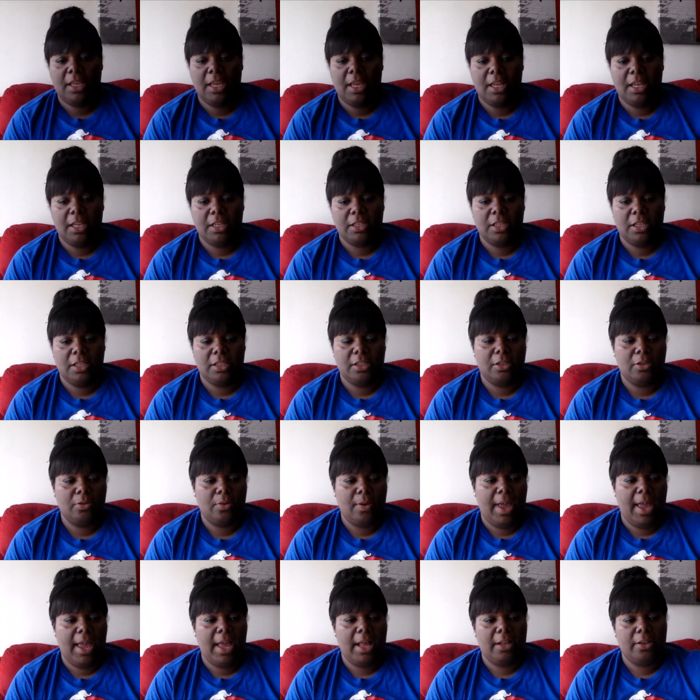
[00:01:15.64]
to get it
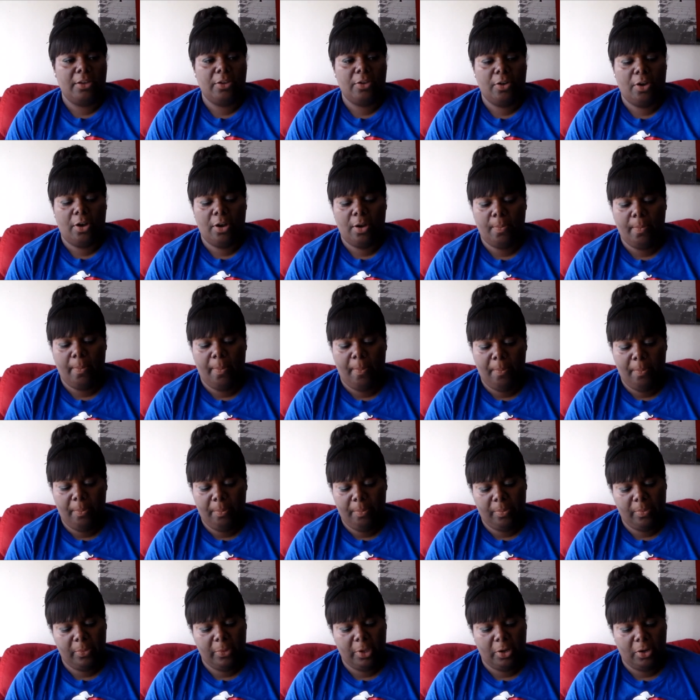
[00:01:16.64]
to add to her
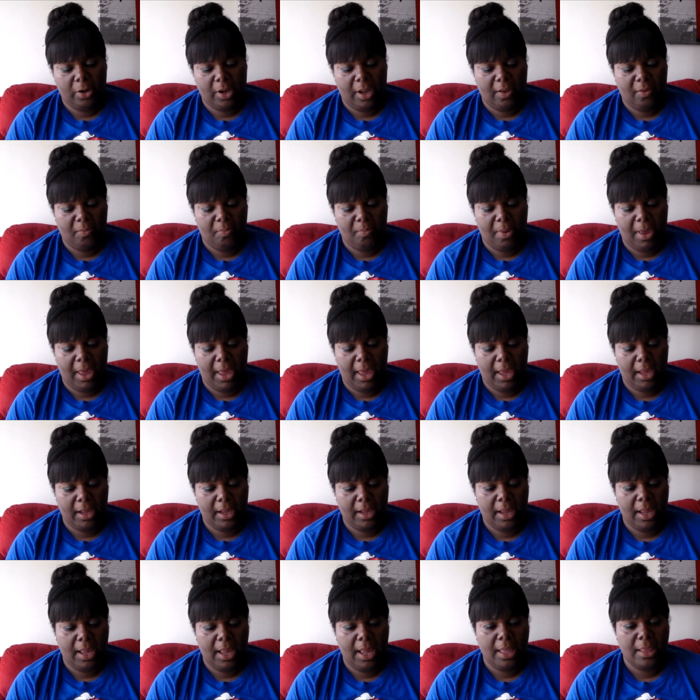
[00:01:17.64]
little gift
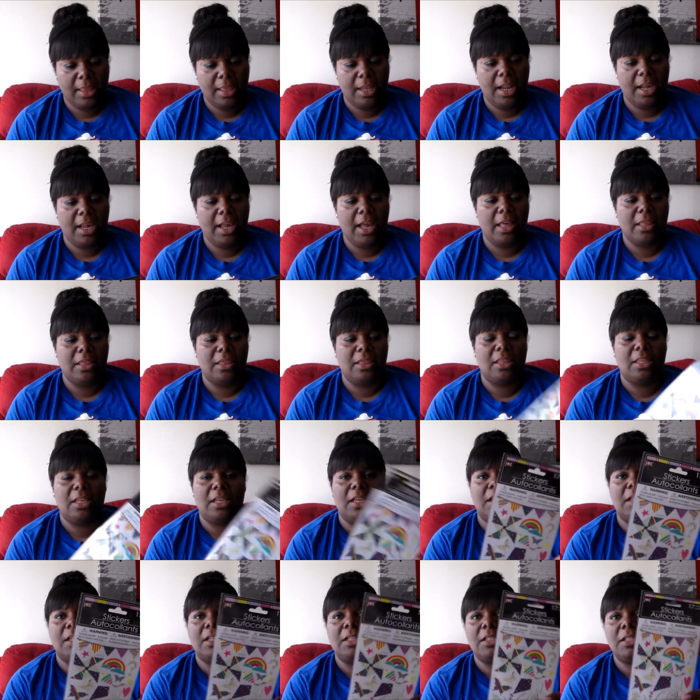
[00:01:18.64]
bag. And then I got
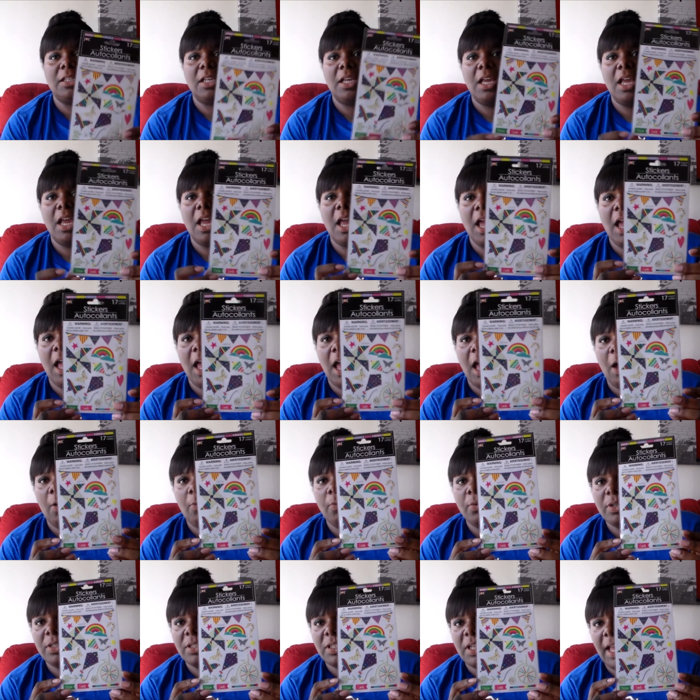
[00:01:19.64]
these. I
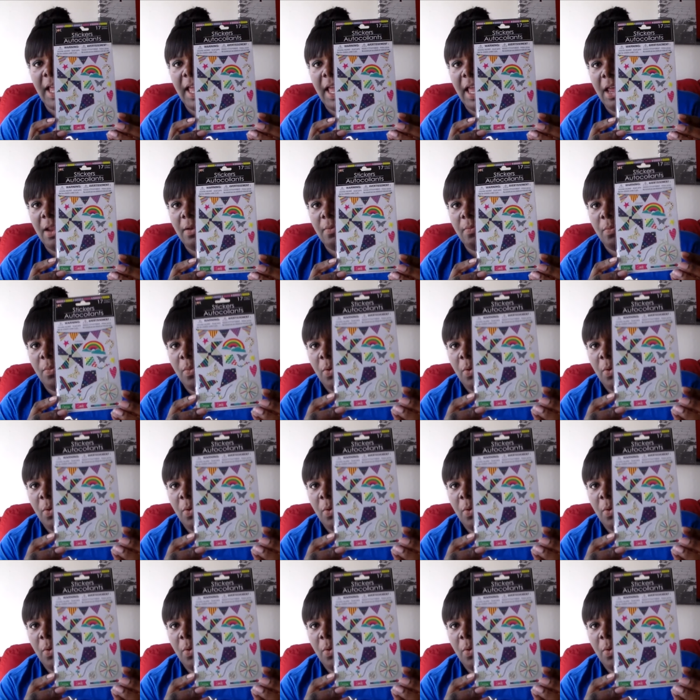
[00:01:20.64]
wish they had